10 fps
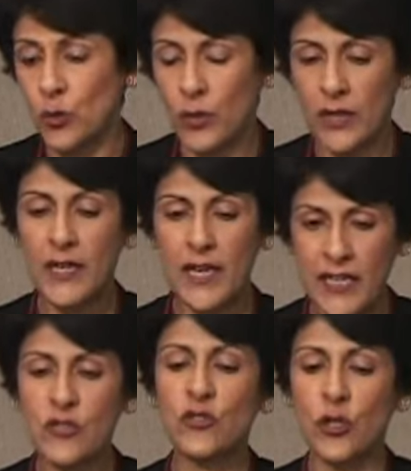role
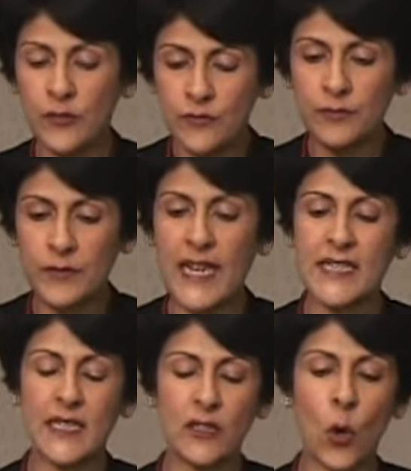in sort of
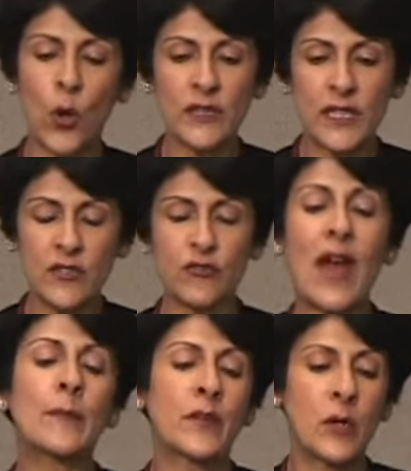getting all these
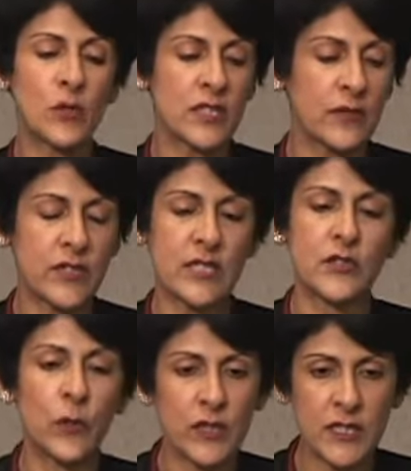wraparound services
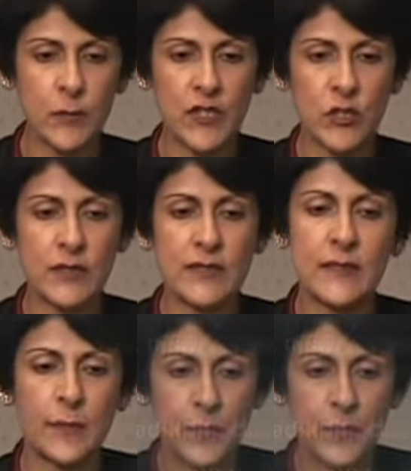for these patients.